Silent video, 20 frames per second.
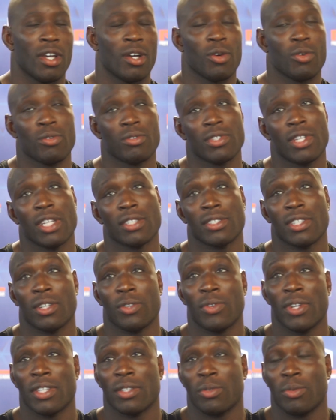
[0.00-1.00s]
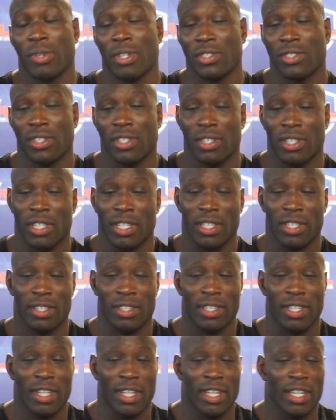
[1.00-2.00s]
Oh, that's a great question,
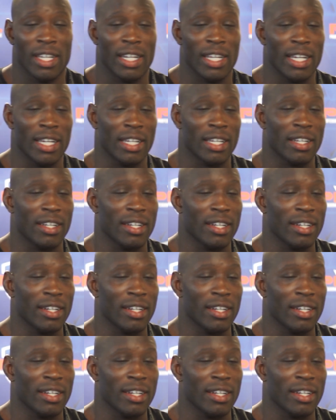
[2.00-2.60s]
and like,